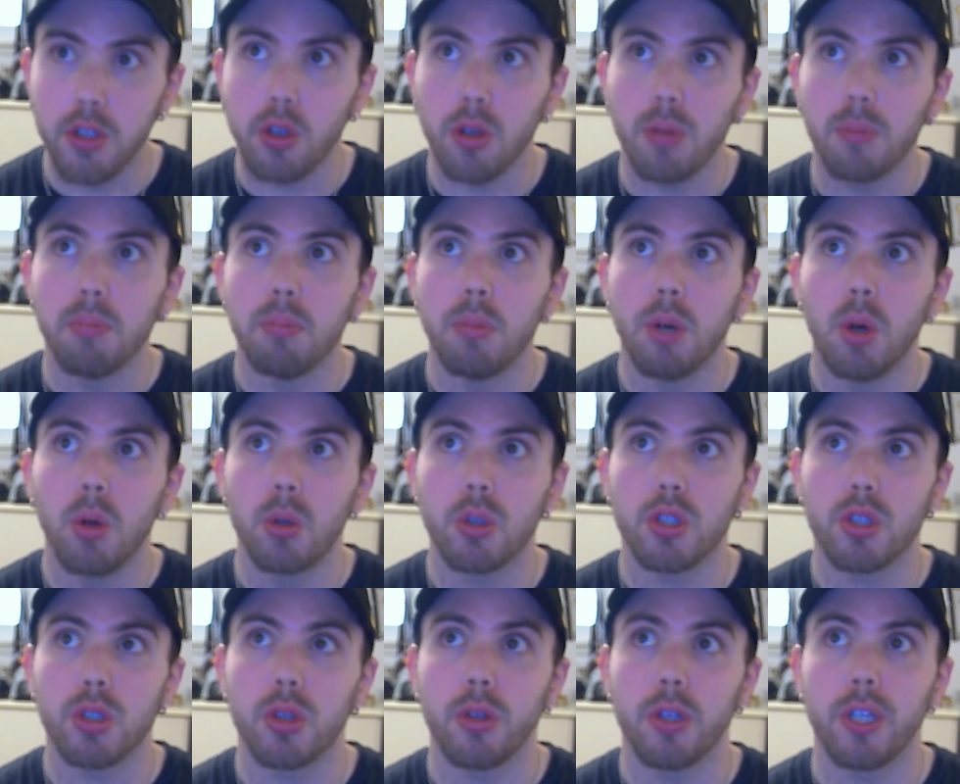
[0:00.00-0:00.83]
are
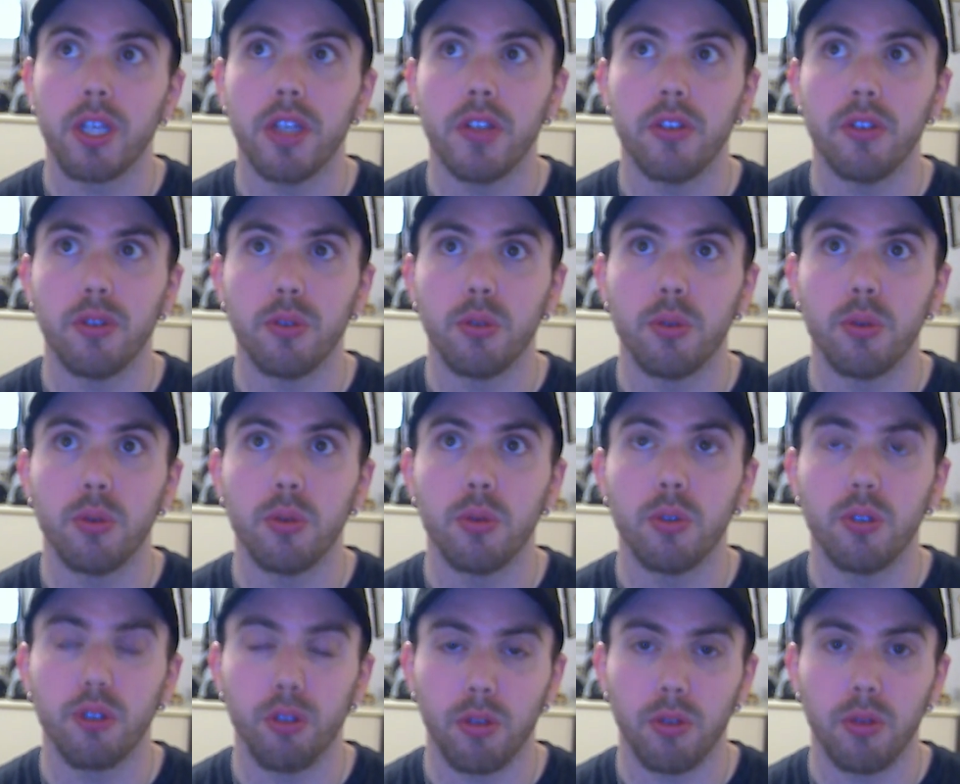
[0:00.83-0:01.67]
mostly
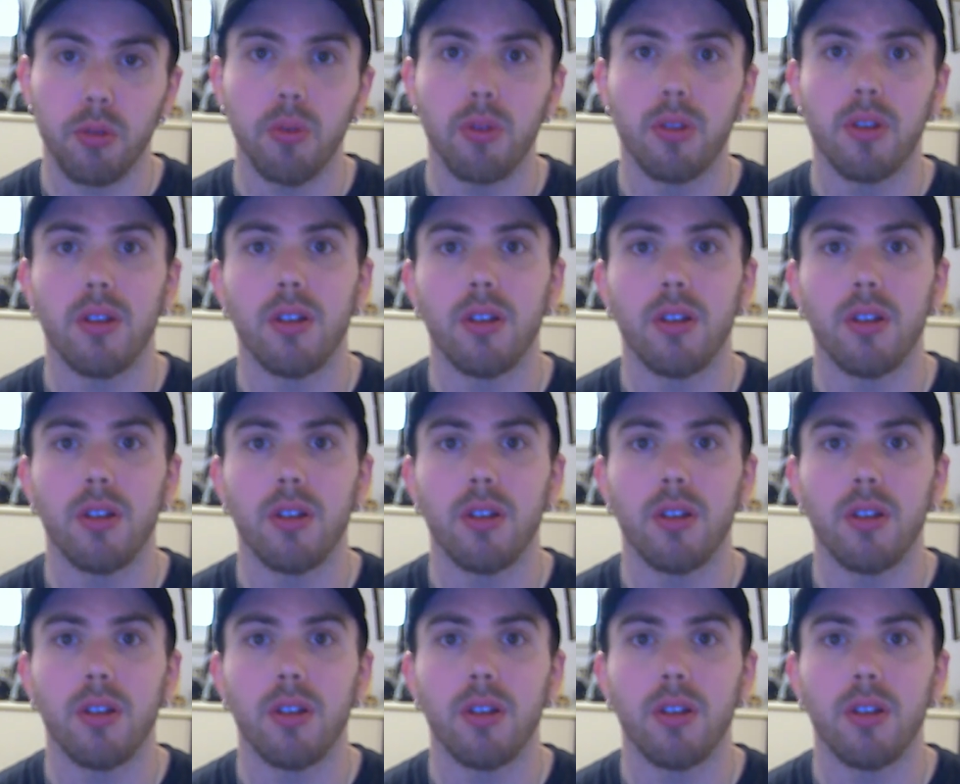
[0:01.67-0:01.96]
due to the